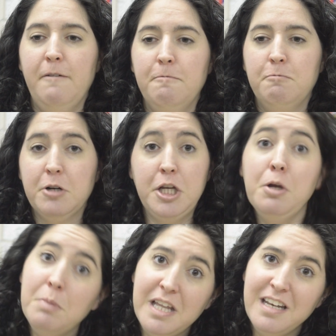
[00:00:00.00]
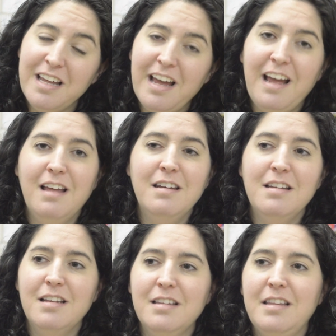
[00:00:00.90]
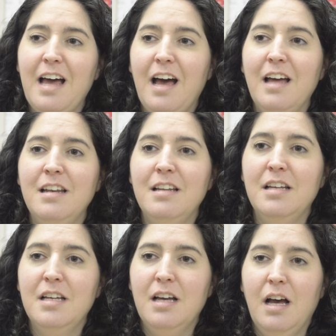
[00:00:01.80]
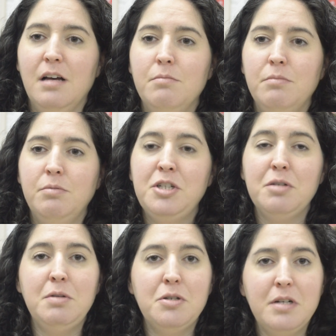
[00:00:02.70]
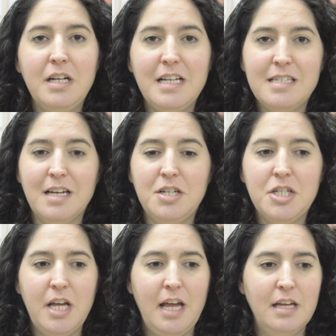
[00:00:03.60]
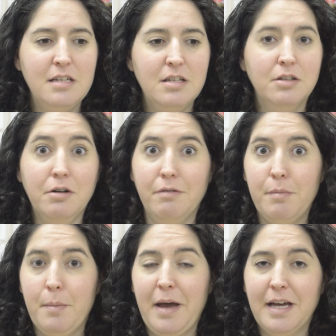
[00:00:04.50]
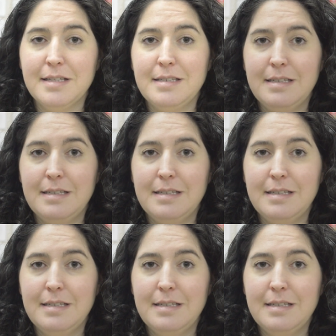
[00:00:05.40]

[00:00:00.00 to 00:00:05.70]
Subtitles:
we're human and that we should be treated as such and learn from the past.